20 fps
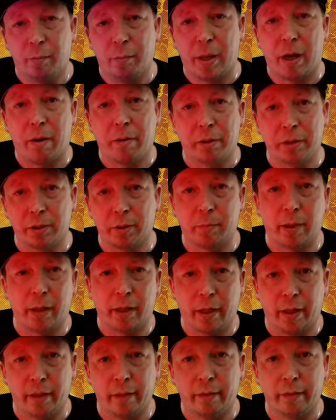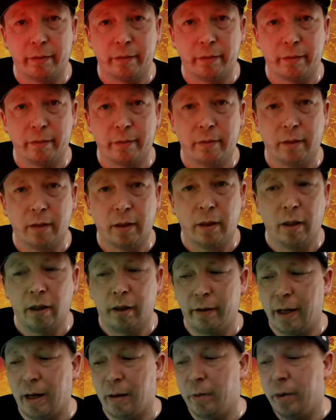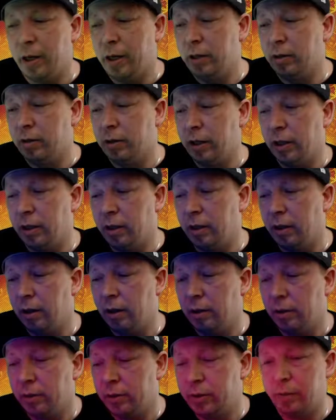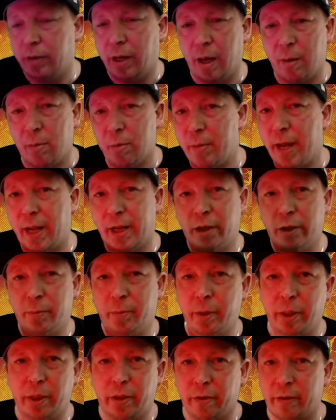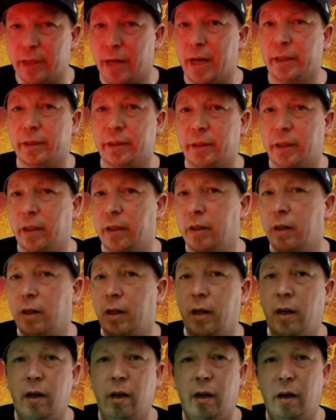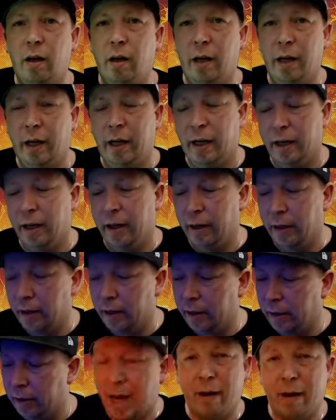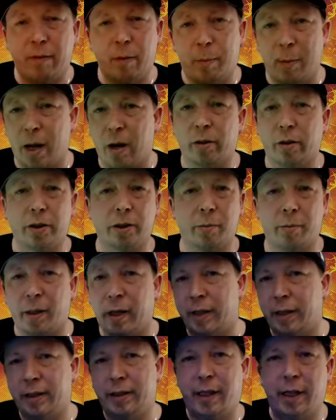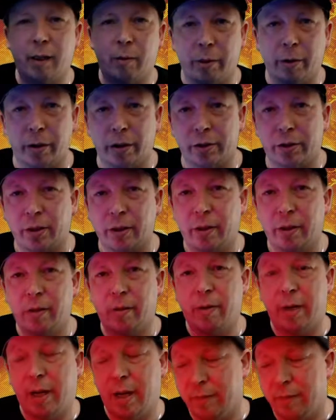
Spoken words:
power supply. That way you can do cable management at your desk and have a power supply to take with you, so you don't